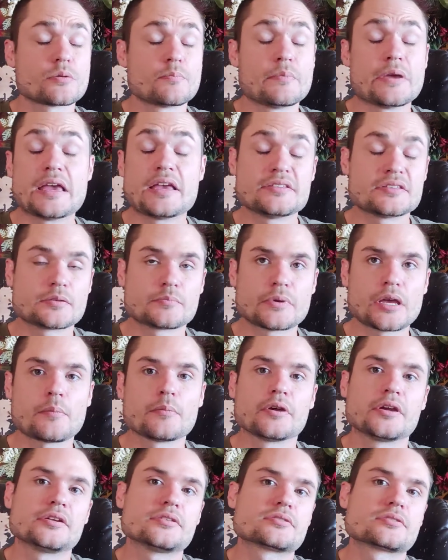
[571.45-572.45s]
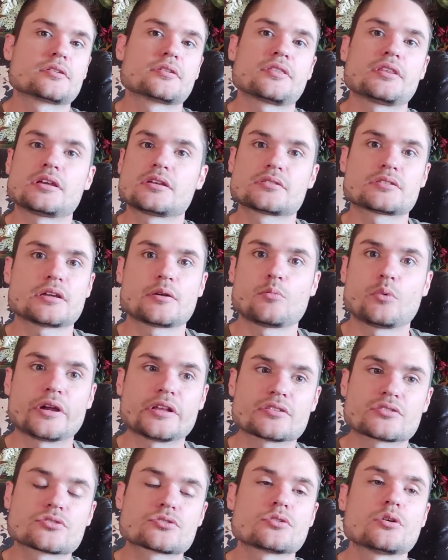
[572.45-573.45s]
amazing memories things that
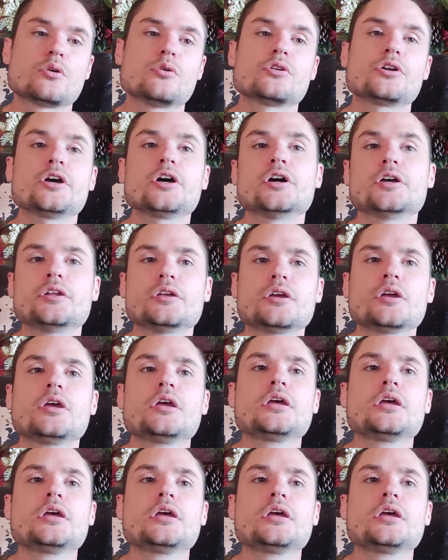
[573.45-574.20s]
went so good